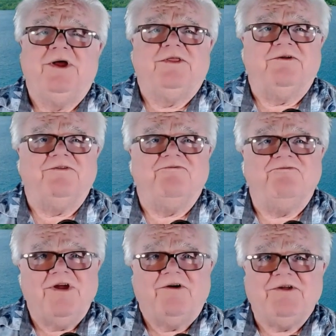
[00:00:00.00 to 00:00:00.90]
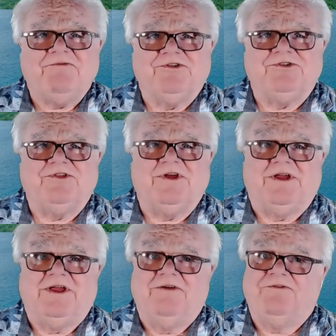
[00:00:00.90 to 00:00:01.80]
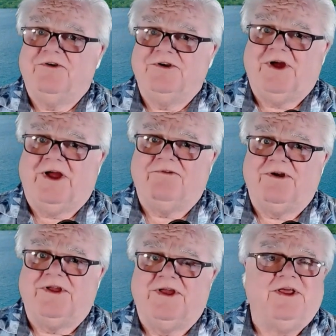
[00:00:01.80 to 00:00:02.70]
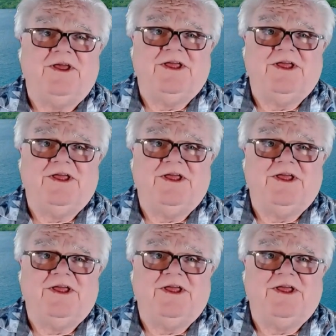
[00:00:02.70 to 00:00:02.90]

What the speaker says: The very first thing, if you're a diver again,